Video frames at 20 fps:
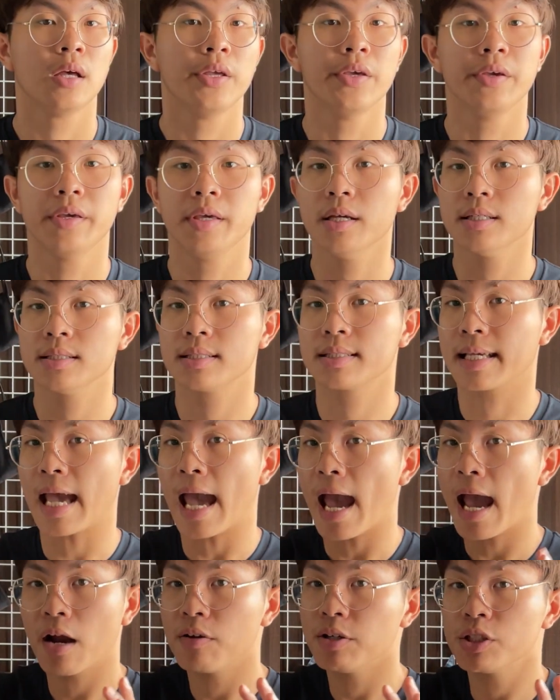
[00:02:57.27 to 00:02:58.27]
You hear
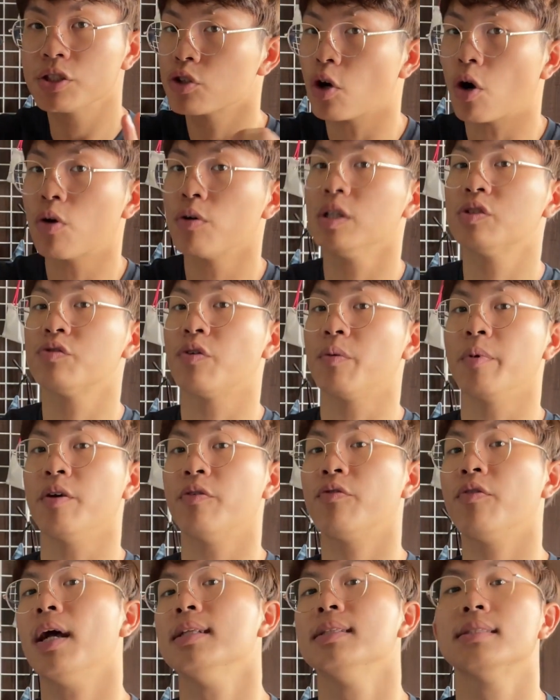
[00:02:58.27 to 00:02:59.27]
scary stories from your
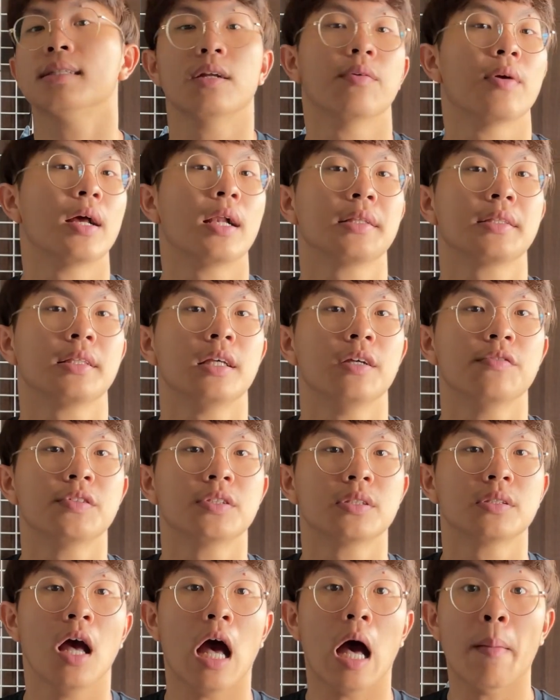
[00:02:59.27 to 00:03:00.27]
friends and
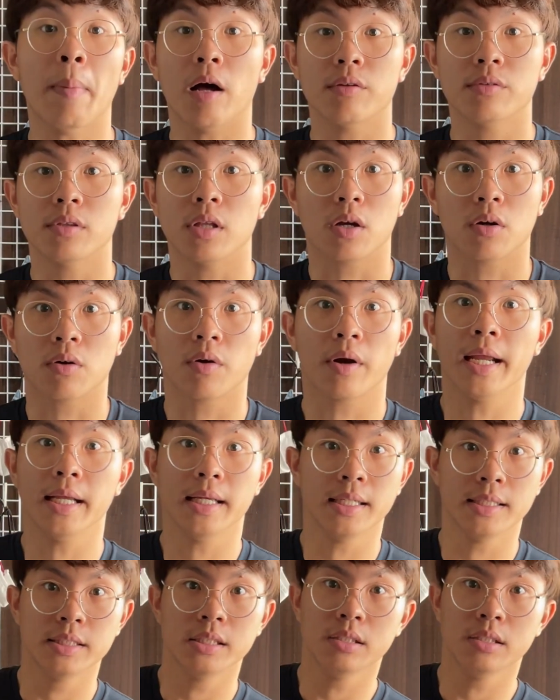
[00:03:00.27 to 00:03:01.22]
relatives about the crazy